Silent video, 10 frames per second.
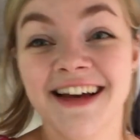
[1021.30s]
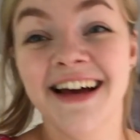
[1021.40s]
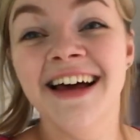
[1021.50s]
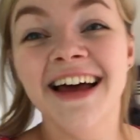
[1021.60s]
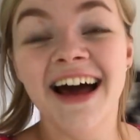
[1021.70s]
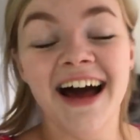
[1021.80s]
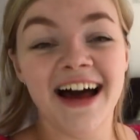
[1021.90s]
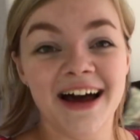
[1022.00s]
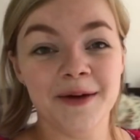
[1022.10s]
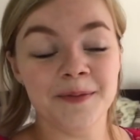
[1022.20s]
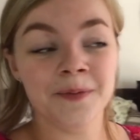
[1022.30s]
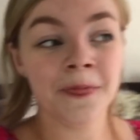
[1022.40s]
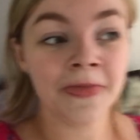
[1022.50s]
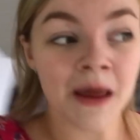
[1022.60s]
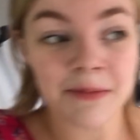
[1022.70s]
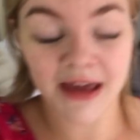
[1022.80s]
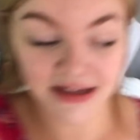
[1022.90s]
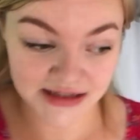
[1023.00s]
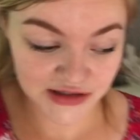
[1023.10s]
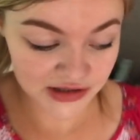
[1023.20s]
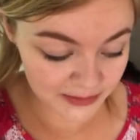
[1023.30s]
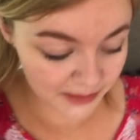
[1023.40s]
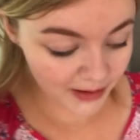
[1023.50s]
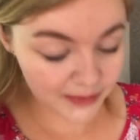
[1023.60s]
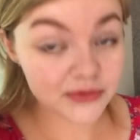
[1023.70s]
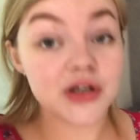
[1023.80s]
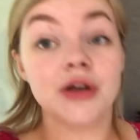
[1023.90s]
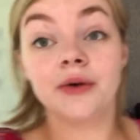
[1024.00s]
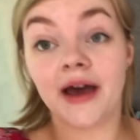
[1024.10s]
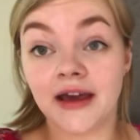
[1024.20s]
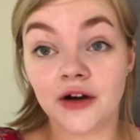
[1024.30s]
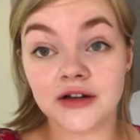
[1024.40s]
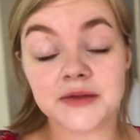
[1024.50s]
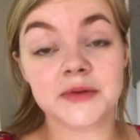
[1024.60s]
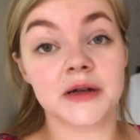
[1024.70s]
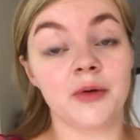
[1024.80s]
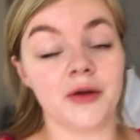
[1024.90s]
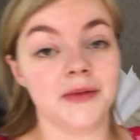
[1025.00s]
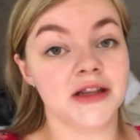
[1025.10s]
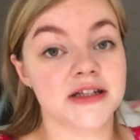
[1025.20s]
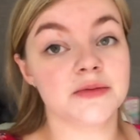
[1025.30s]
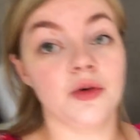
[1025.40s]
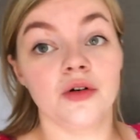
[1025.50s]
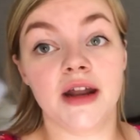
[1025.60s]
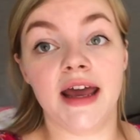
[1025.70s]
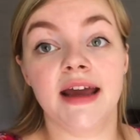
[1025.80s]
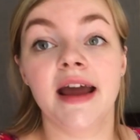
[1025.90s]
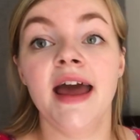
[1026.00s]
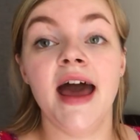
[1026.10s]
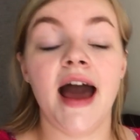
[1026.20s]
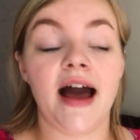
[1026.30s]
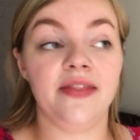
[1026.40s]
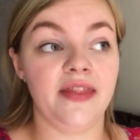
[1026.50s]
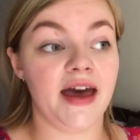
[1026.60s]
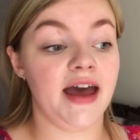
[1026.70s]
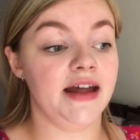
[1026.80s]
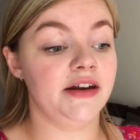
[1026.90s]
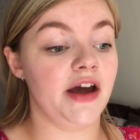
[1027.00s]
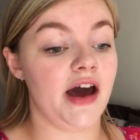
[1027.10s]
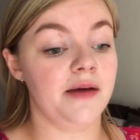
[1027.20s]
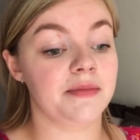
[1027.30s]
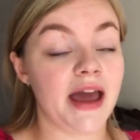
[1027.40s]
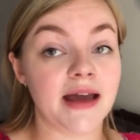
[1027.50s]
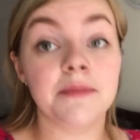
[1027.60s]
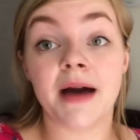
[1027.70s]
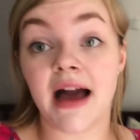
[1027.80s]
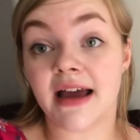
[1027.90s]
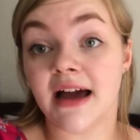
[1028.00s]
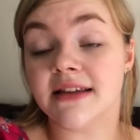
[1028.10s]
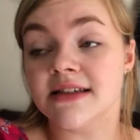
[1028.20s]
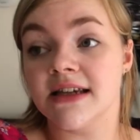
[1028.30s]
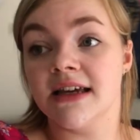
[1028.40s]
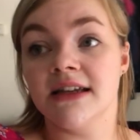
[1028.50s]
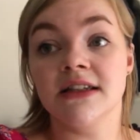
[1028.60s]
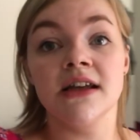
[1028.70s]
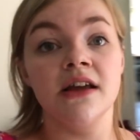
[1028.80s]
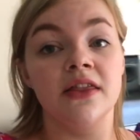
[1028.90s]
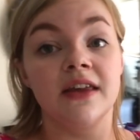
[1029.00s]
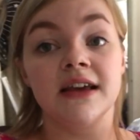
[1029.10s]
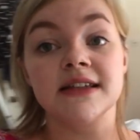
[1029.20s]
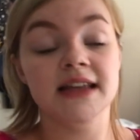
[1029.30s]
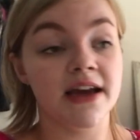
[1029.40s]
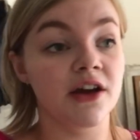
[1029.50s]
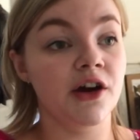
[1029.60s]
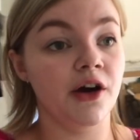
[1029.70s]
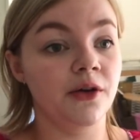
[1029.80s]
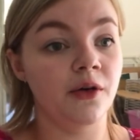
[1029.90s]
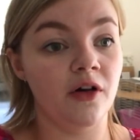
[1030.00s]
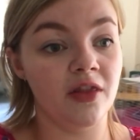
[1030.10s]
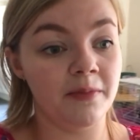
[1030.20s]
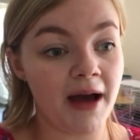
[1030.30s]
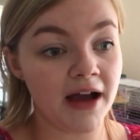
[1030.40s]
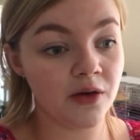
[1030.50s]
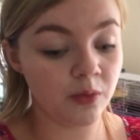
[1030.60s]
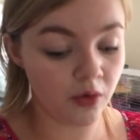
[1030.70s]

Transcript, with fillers: But yeah, so I took my mum to a hospital appointment this morning and then came back and did the second coat on the back